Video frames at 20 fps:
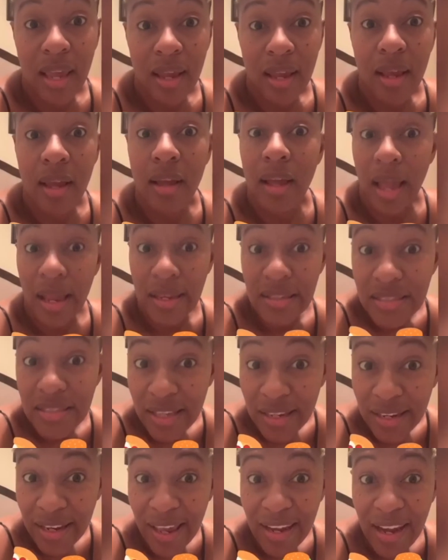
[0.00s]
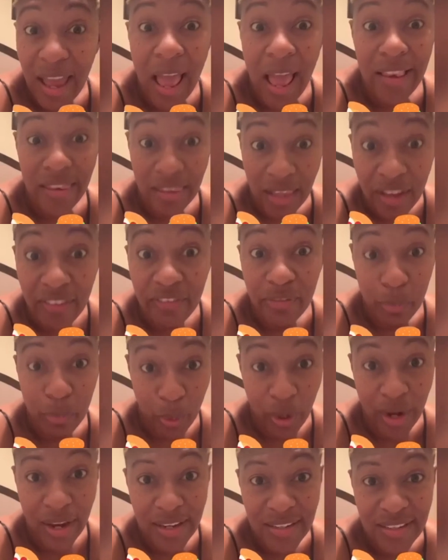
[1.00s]
I say it again, I love
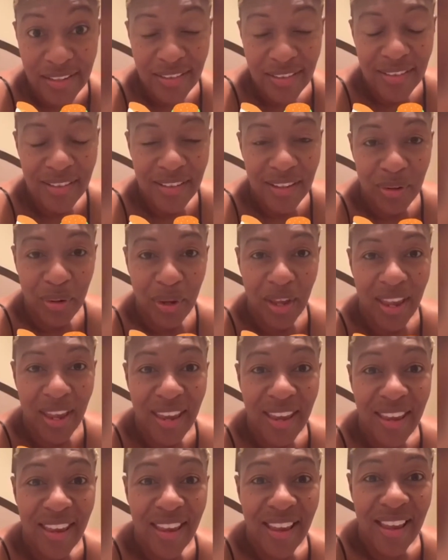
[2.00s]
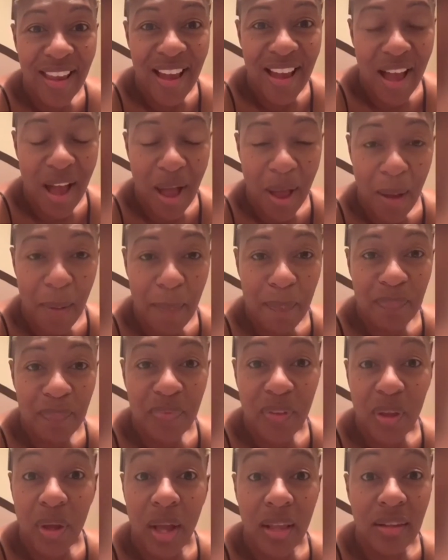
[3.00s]
bread. Okay.
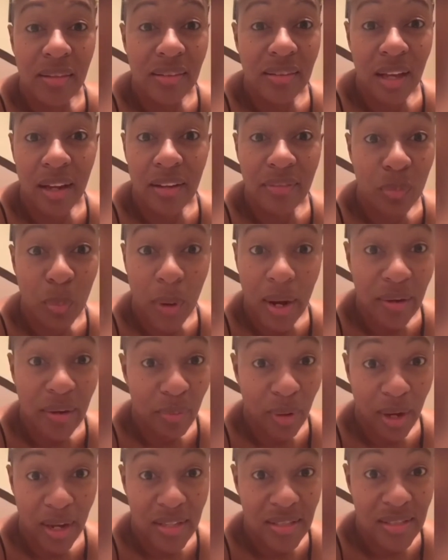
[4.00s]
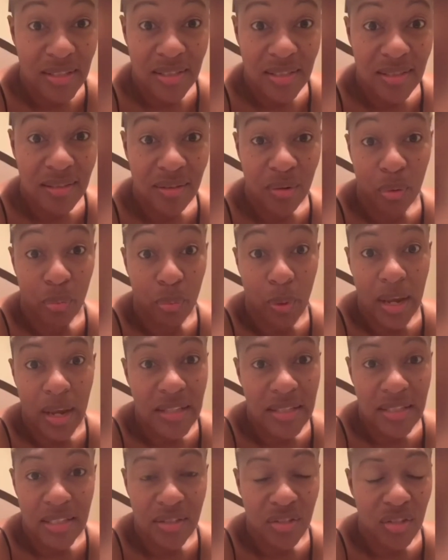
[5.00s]
I love white rice or
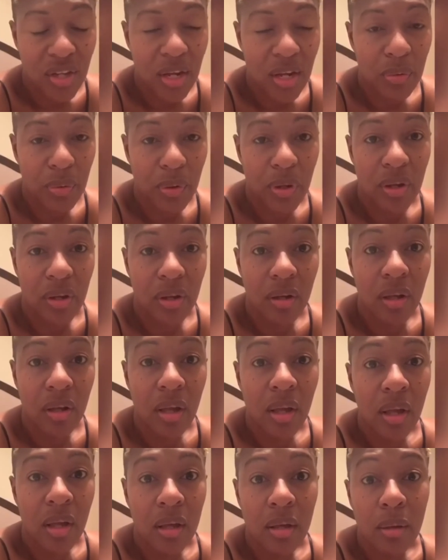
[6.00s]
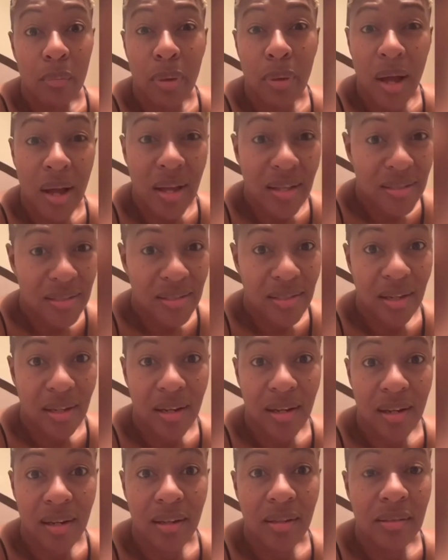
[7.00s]
rice in general,
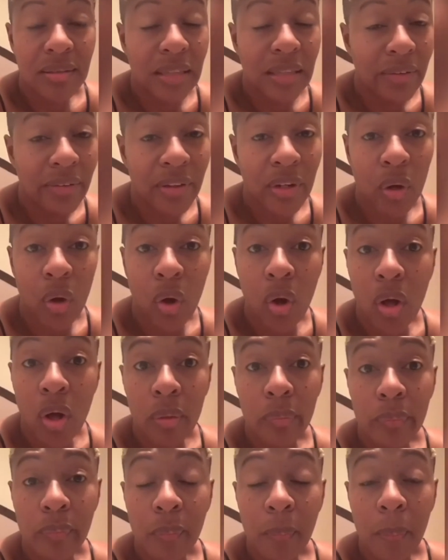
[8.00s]
pasta, love it all.